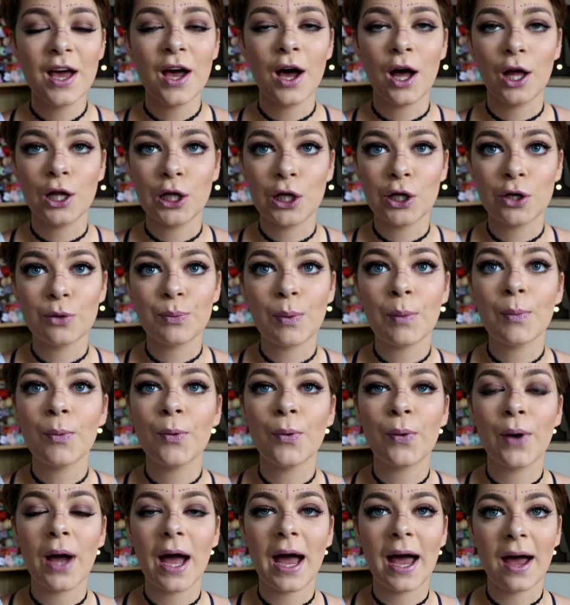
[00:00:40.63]
A lot of
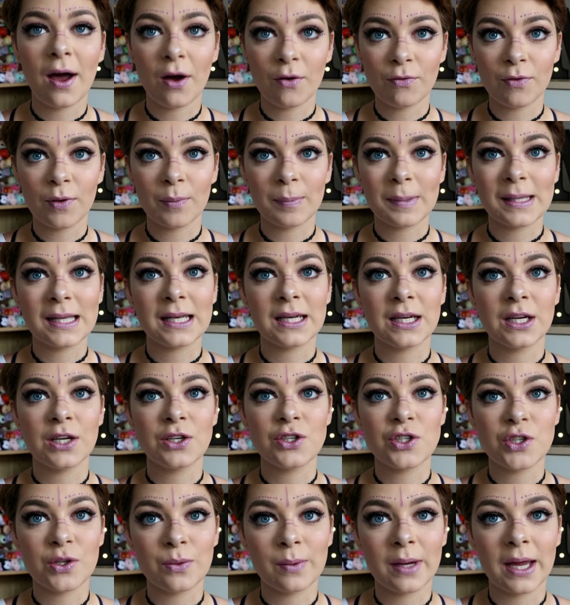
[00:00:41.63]
people have been
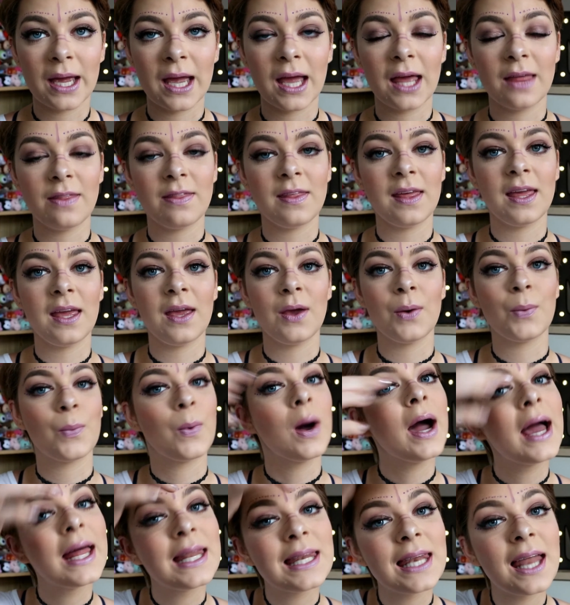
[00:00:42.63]
doing the
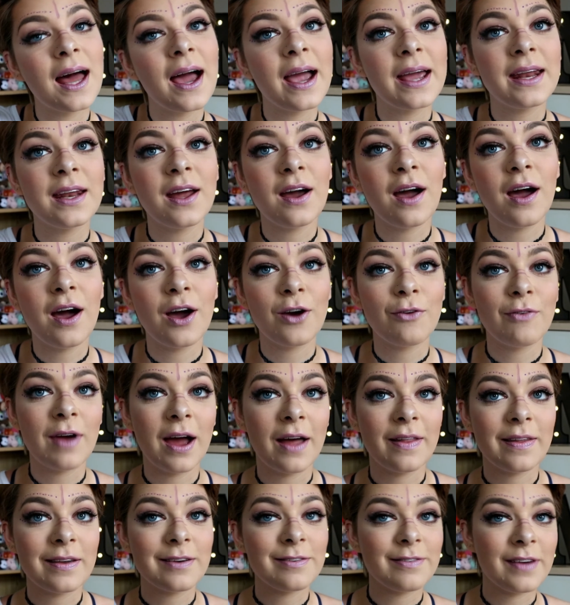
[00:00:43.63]
white liner
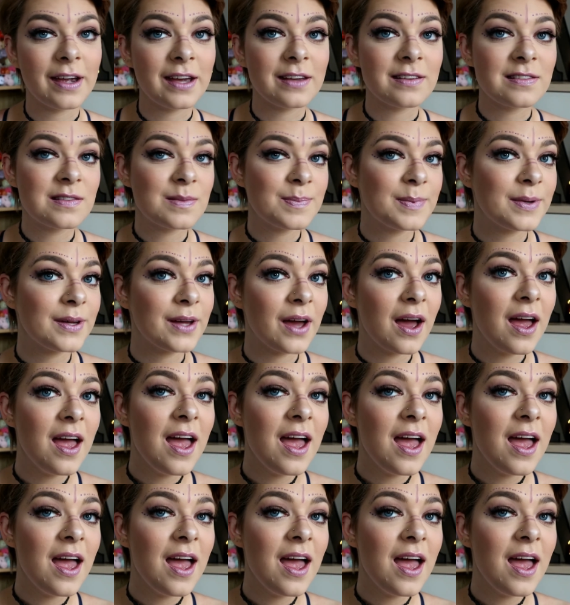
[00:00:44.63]
around their face but